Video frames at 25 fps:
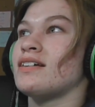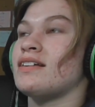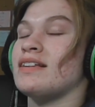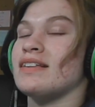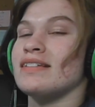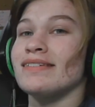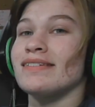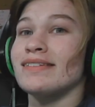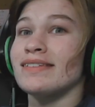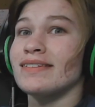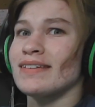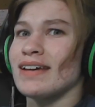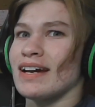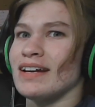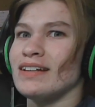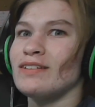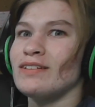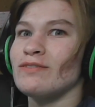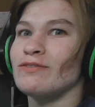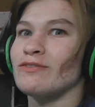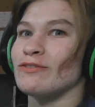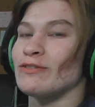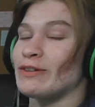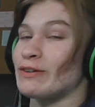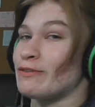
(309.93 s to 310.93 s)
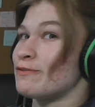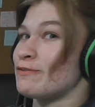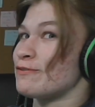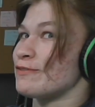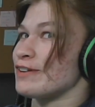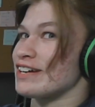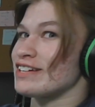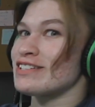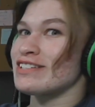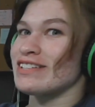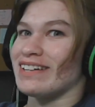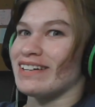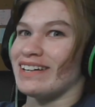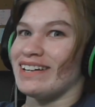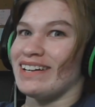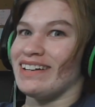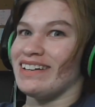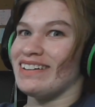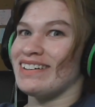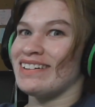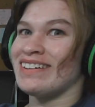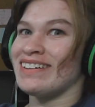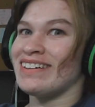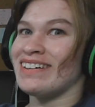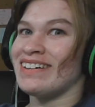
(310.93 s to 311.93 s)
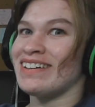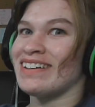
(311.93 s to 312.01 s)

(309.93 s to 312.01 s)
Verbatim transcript: this is kind of refreshing.